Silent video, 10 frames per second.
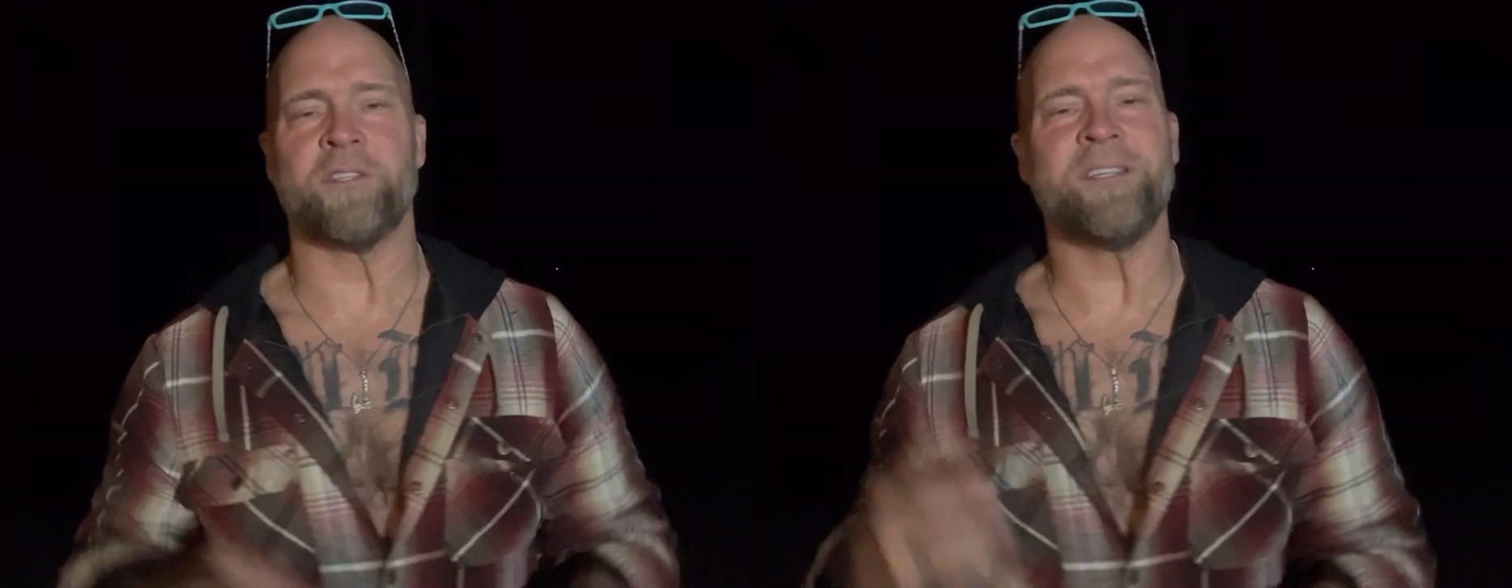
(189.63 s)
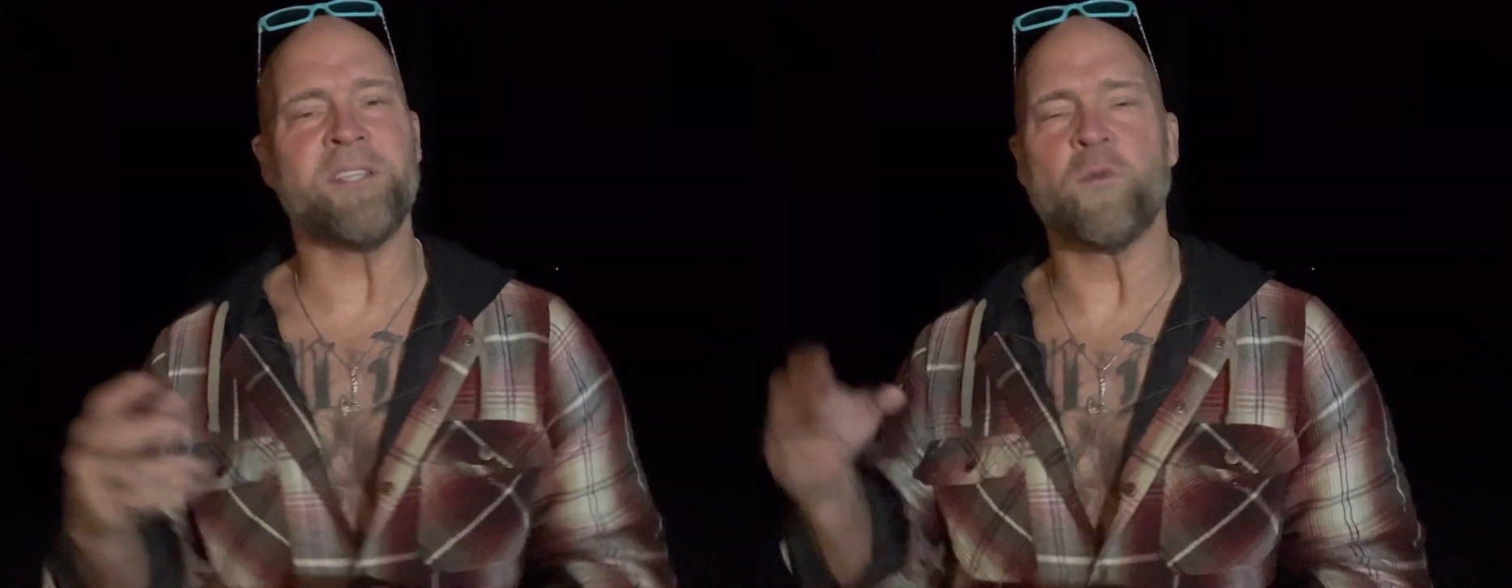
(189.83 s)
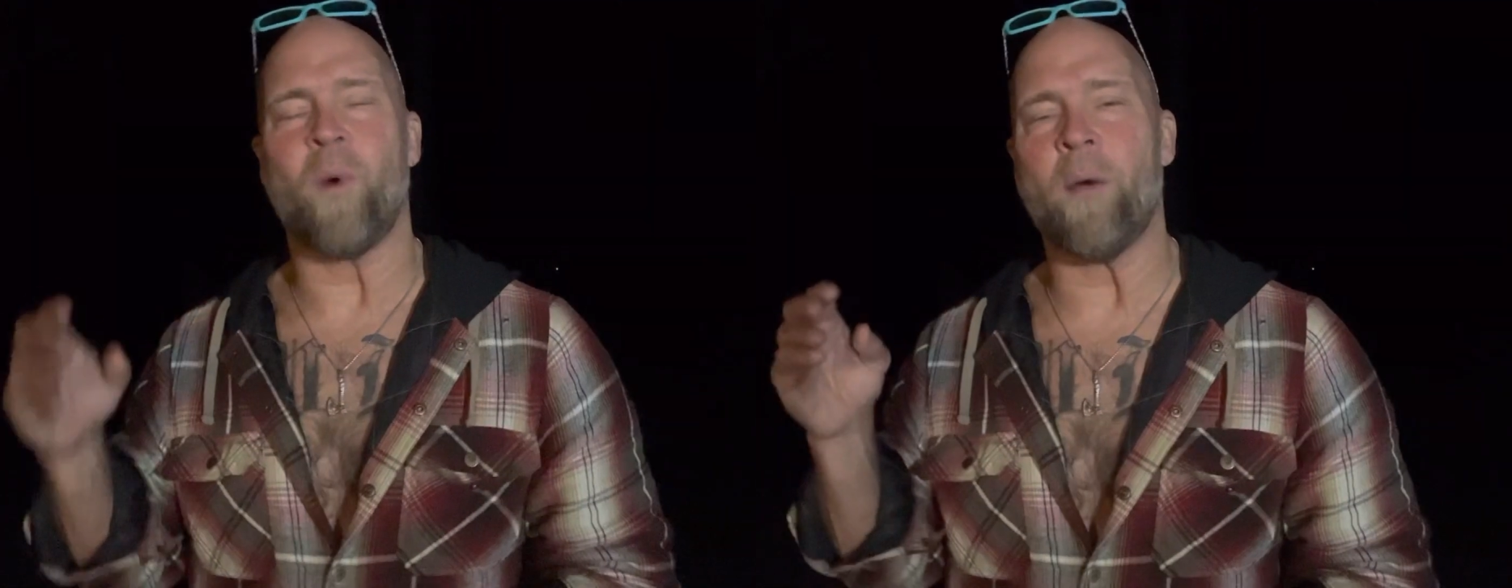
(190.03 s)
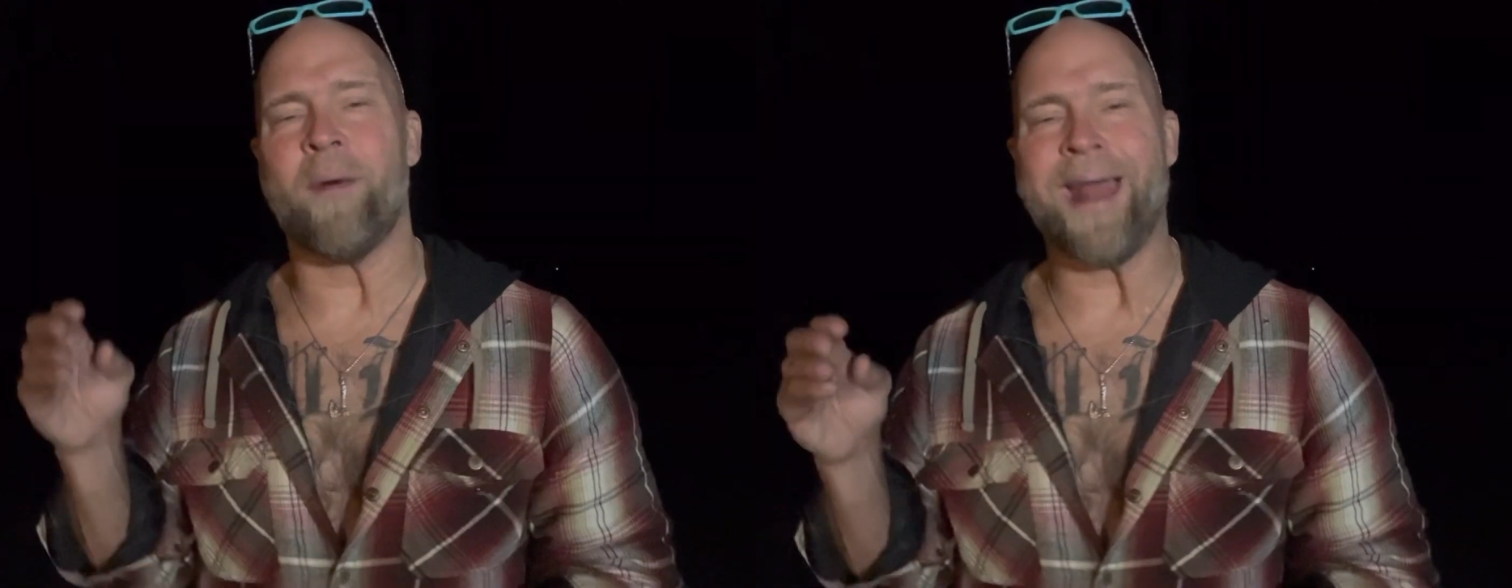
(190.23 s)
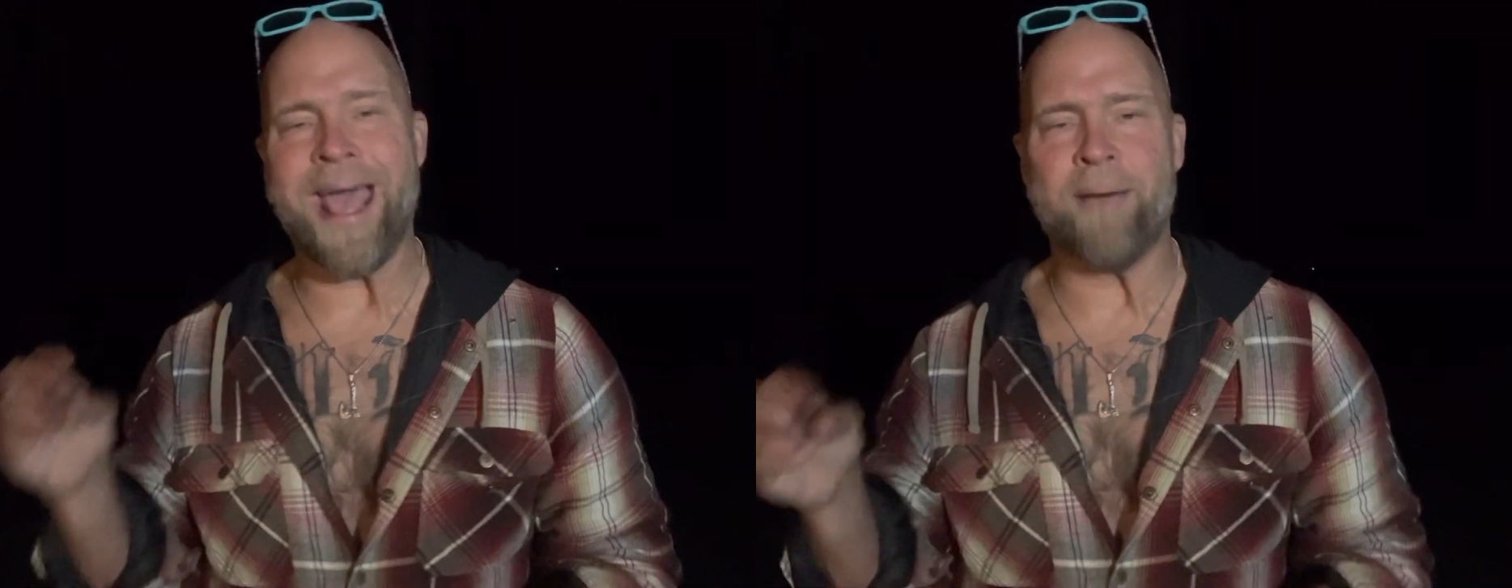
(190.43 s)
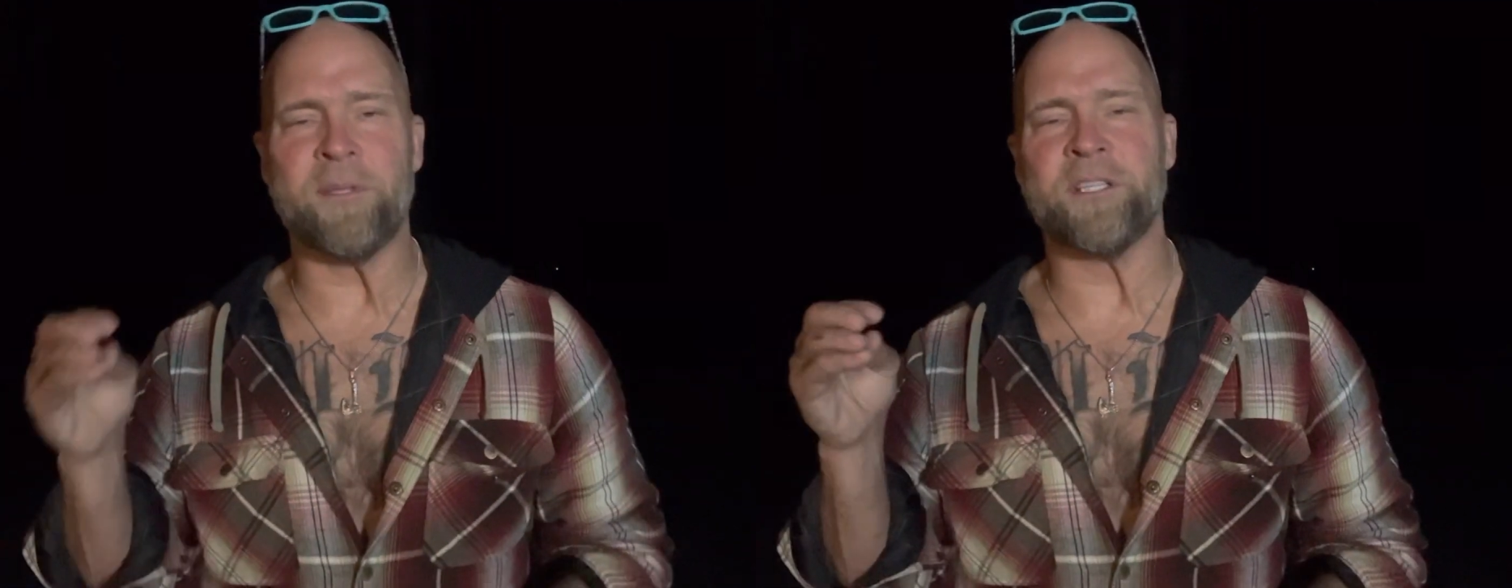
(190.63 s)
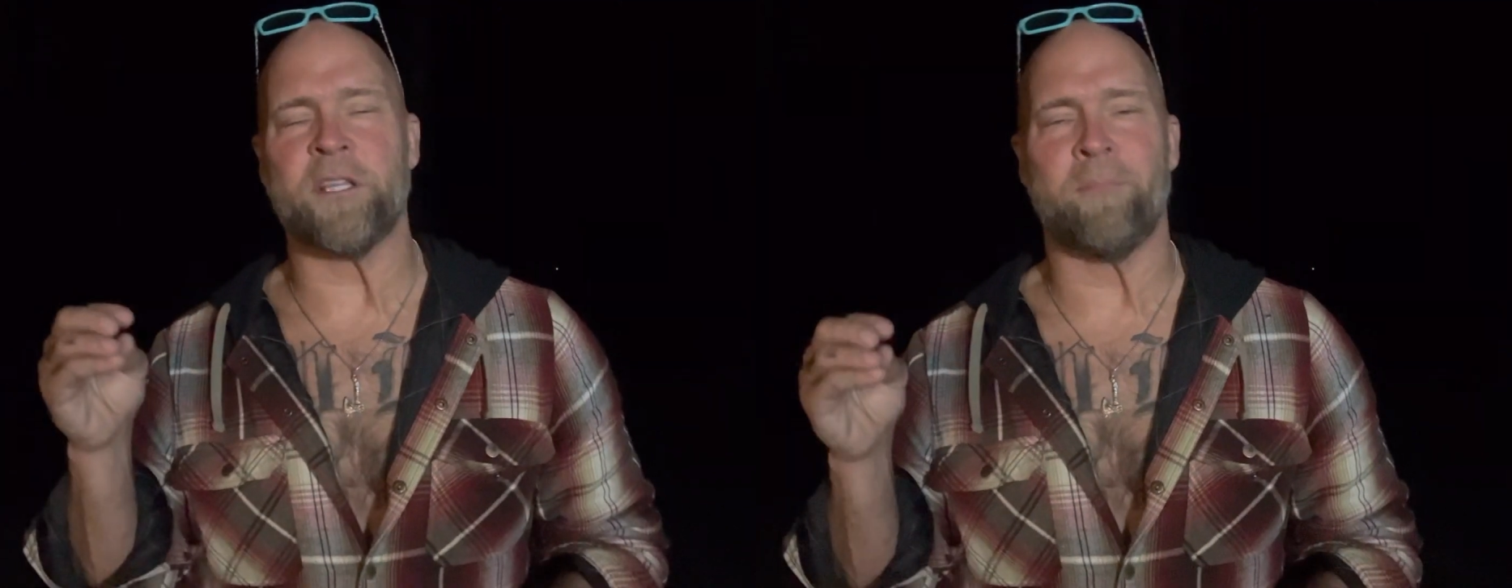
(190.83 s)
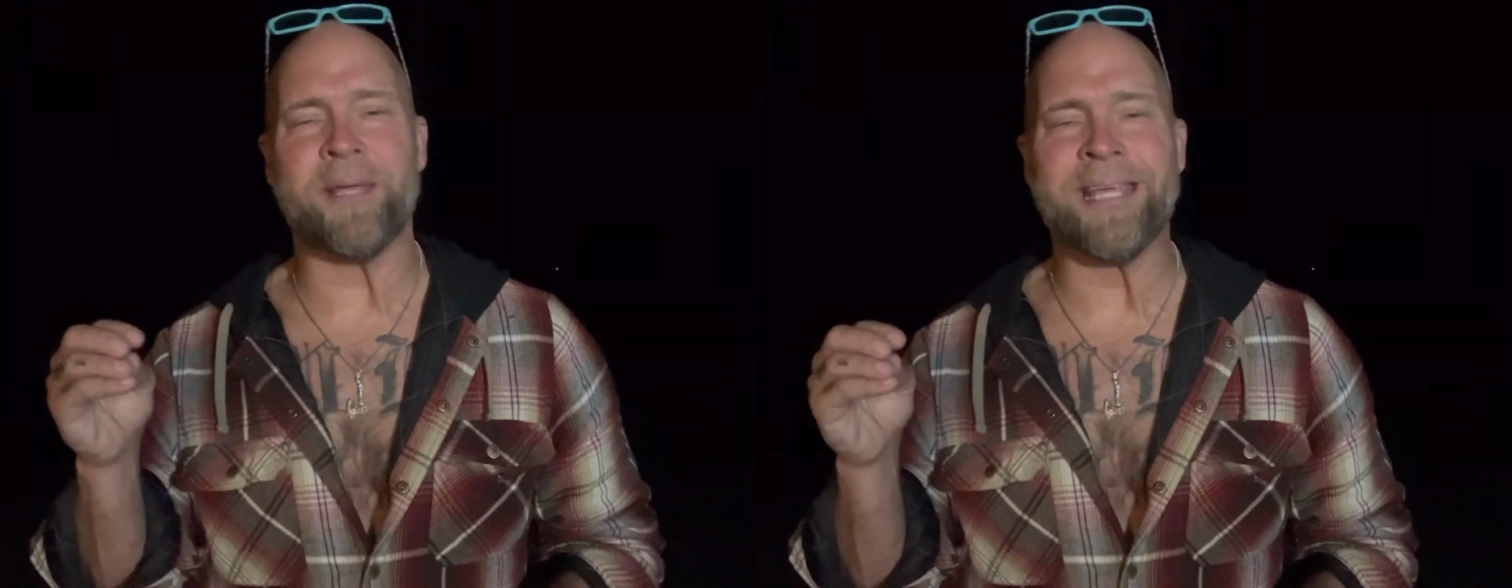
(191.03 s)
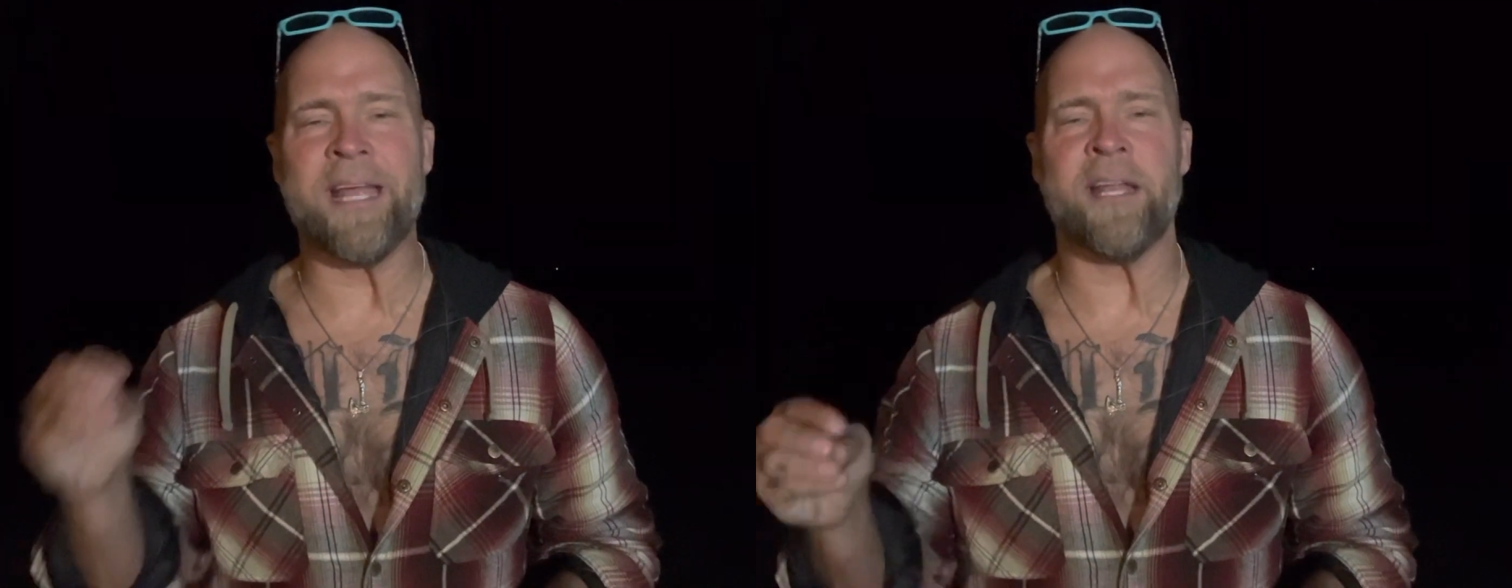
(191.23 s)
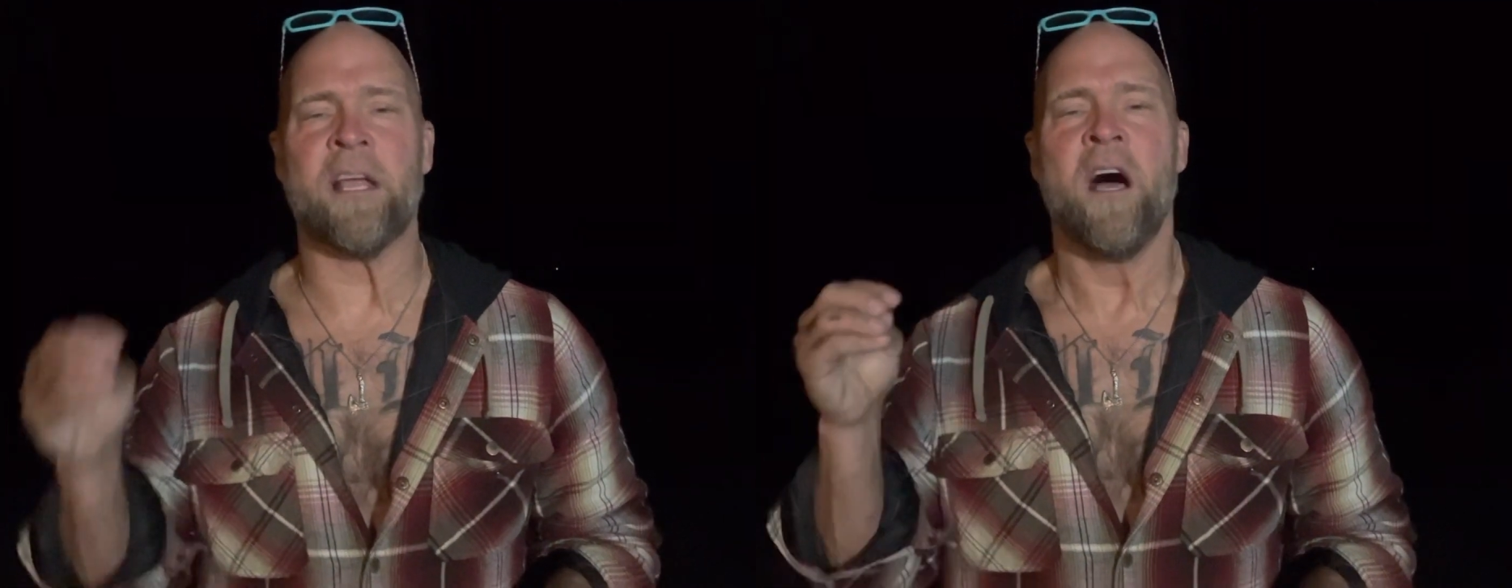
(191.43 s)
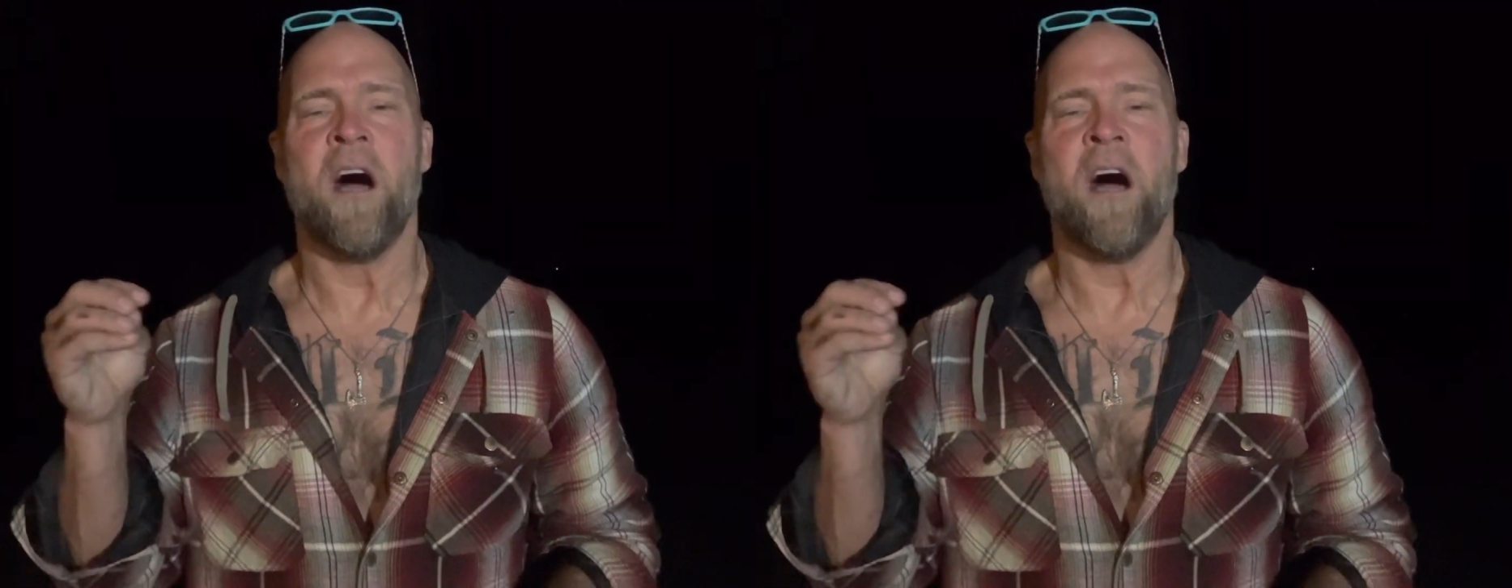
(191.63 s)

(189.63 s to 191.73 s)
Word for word: This is why what happens in the beginning